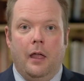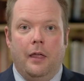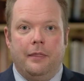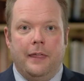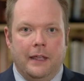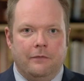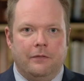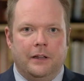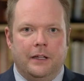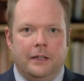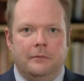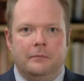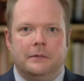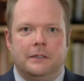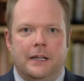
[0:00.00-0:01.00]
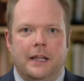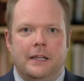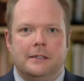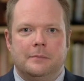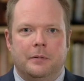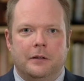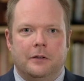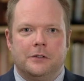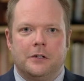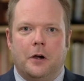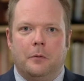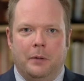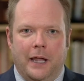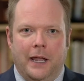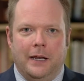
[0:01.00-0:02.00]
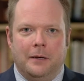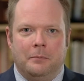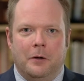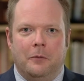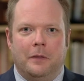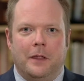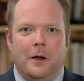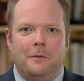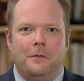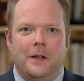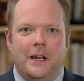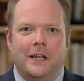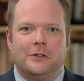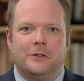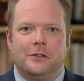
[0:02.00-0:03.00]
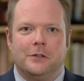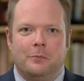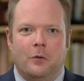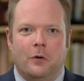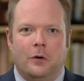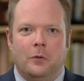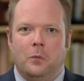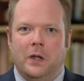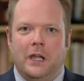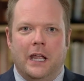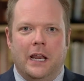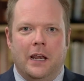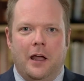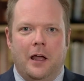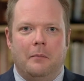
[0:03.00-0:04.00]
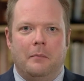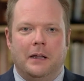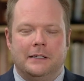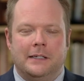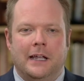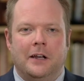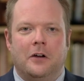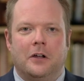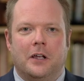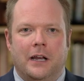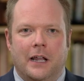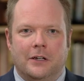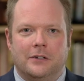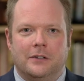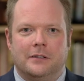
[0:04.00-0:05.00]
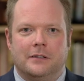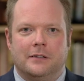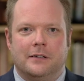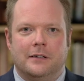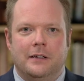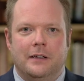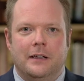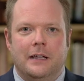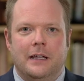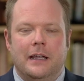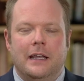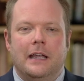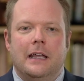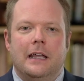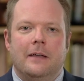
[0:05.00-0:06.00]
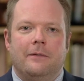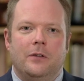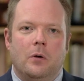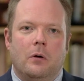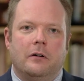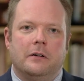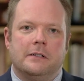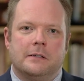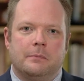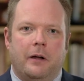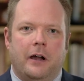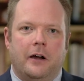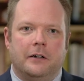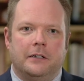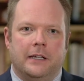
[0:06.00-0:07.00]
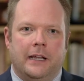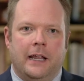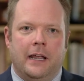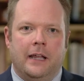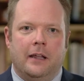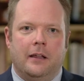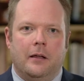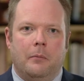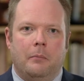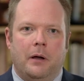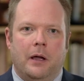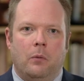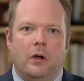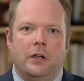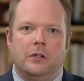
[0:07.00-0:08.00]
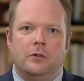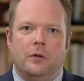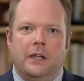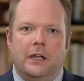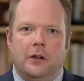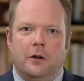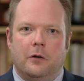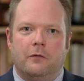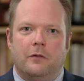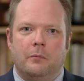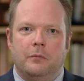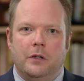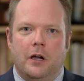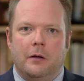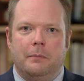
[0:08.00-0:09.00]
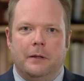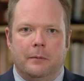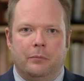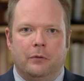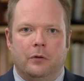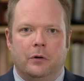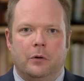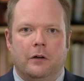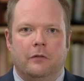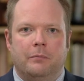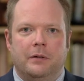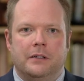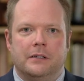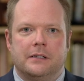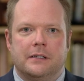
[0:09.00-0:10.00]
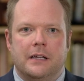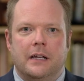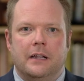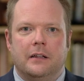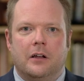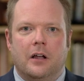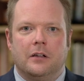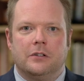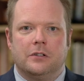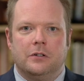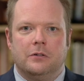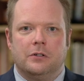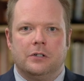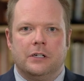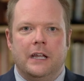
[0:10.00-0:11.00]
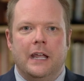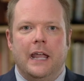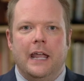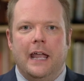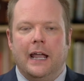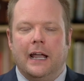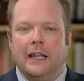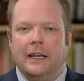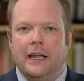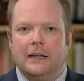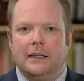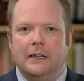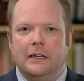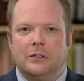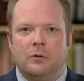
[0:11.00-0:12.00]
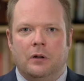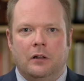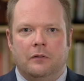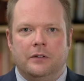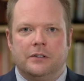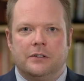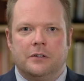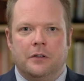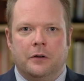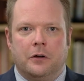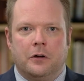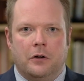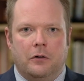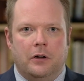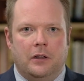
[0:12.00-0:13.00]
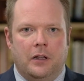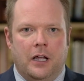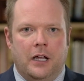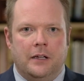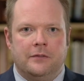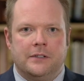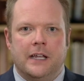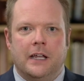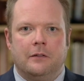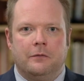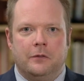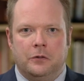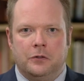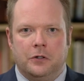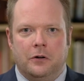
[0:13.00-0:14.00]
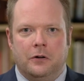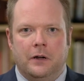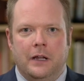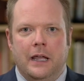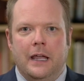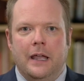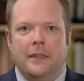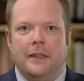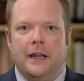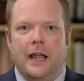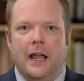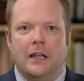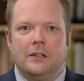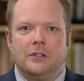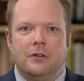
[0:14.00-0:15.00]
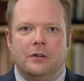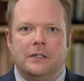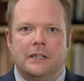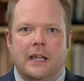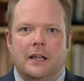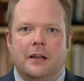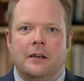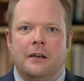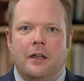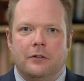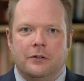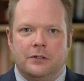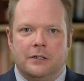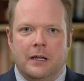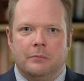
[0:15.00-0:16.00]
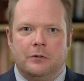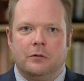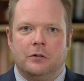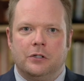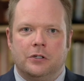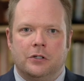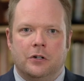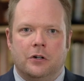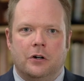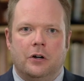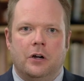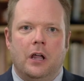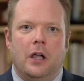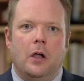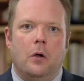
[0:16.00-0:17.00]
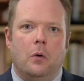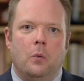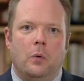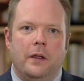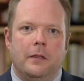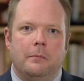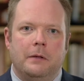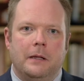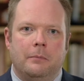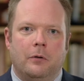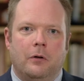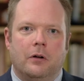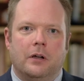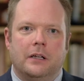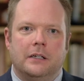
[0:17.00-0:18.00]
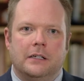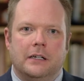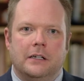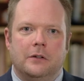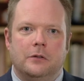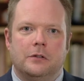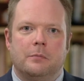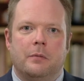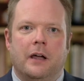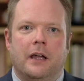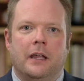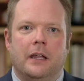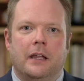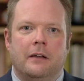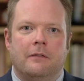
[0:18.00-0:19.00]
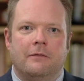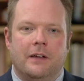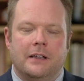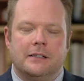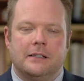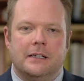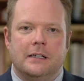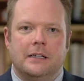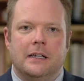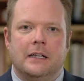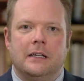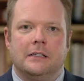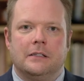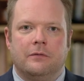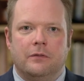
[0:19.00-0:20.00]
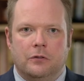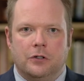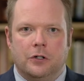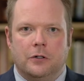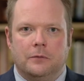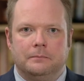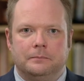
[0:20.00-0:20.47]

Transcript: Thankfully, today's bills are paid, but without financial support, we cannot maintain our connections. If you are inspired today by what you hear from young people who have been studying the Constitution and connecting its relevance to their current lives and future, then I ask you to take another step to ensure We the People continues by investing in its future.